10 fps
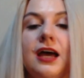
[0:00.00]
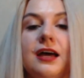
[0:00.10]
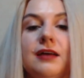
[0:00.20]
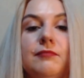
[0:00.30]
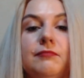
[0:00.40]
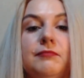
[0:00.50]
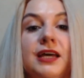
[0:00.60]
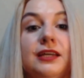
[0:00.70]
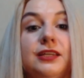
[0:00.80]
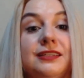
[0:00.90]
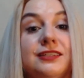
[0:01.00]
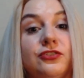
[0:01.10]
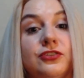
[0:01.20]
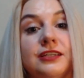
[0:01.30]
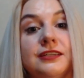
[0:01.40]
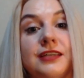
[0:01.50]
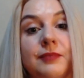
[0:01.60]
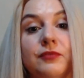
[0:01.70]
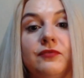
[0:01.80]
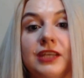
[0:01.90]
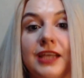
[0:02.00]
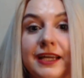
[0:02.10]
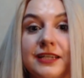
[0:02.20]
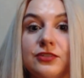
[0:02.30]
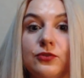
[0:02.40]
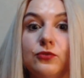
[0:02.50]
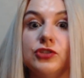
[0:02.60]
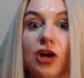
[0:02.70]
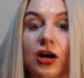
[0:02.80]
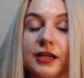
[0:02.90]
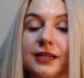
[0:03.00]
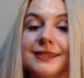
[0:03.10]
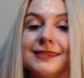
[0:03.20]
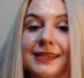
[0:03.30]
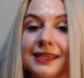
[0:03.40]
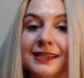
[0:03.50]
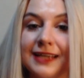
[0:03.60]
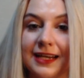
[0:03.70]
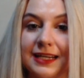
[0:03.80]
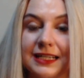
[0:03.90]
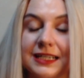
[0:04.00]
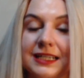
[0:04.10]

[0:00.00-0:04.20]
a certain type of light or darker skin color,